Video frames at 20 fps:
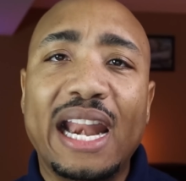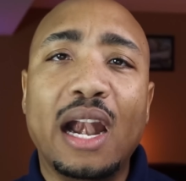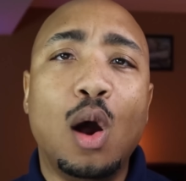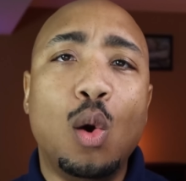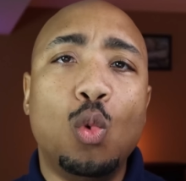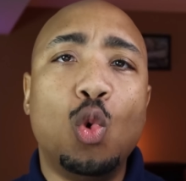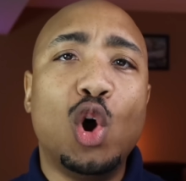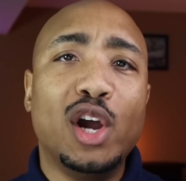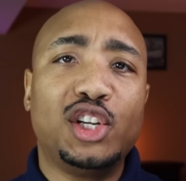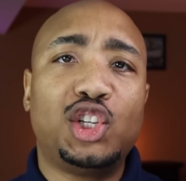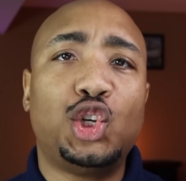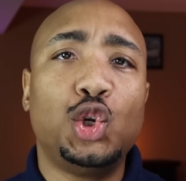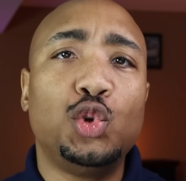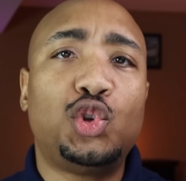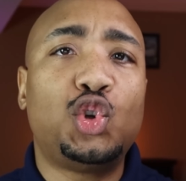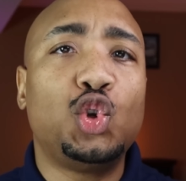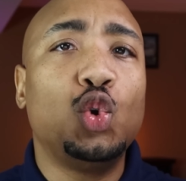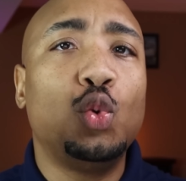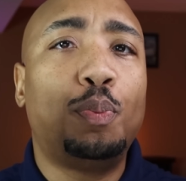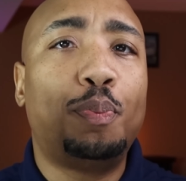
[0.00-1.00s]
They don't want you
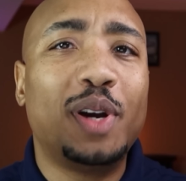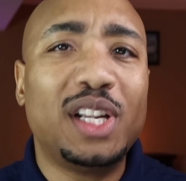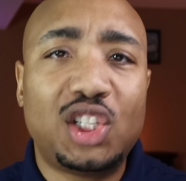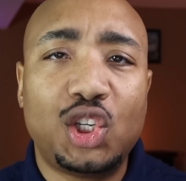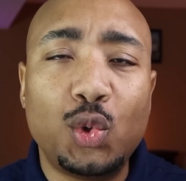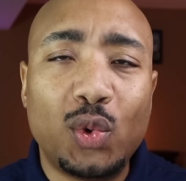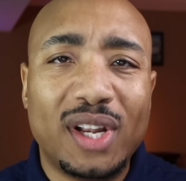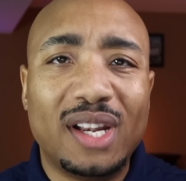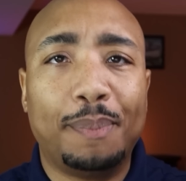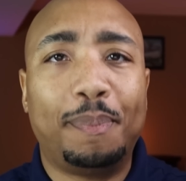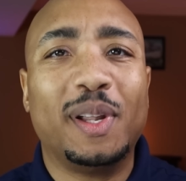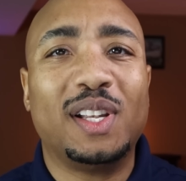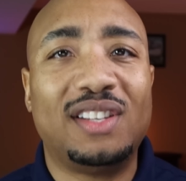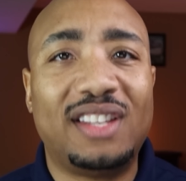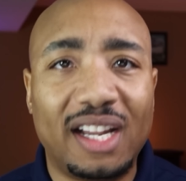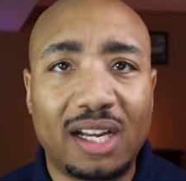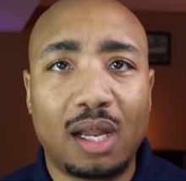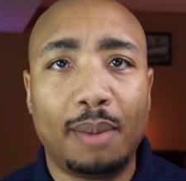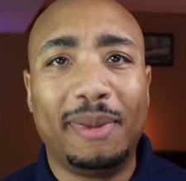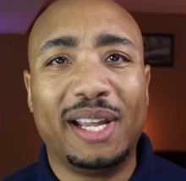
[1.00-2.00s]
to put you in a
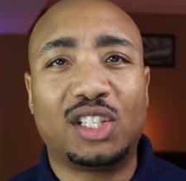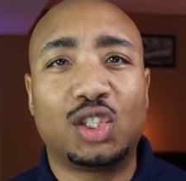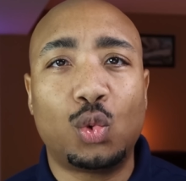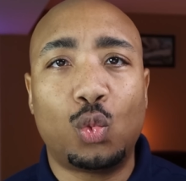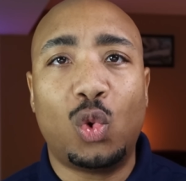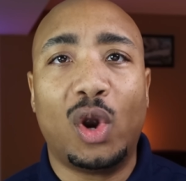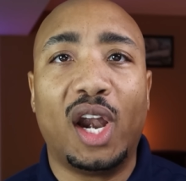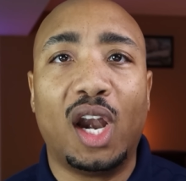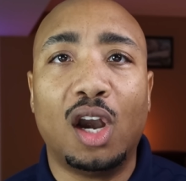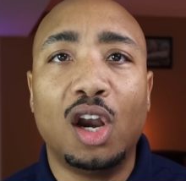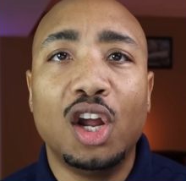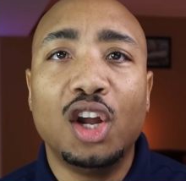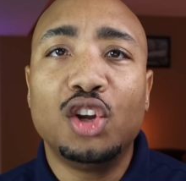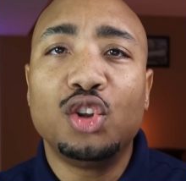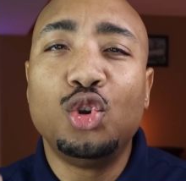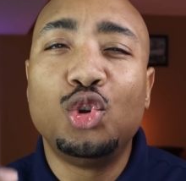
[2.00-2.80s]
predicament to where